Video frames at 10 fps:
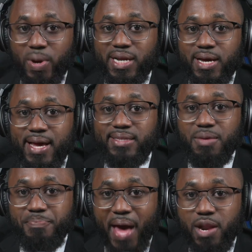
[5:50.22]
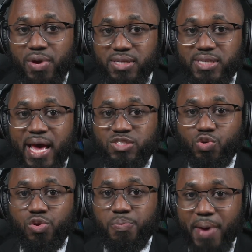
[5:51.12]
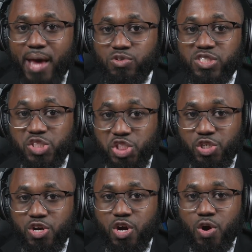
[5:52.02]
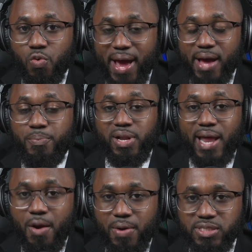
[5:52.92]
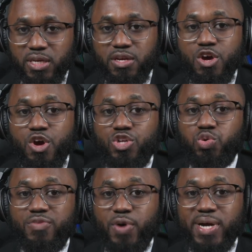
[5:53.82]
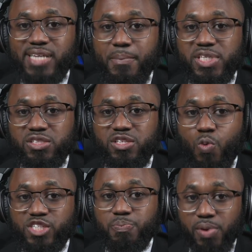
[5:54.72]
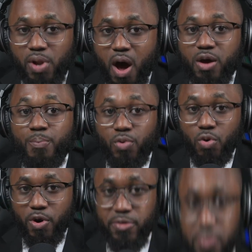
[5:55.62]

when connecting batteries and solar panels, ensure correct polarity to avoid damaging the WisBlock board,